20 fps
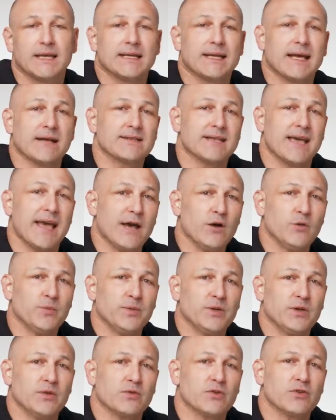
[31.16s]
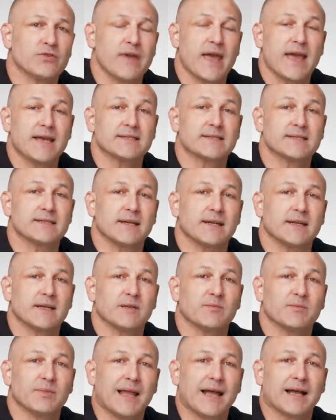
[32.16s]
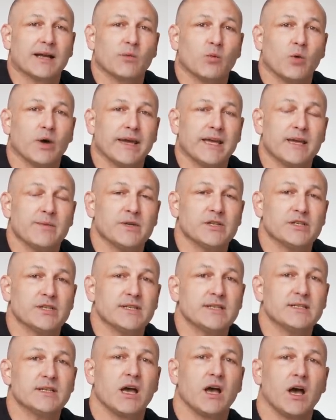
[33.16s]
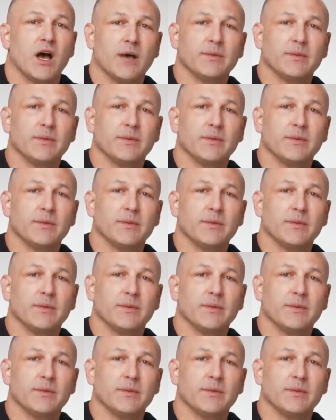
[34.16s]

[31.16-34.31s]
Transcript: Now, to help you create stunning black and white images,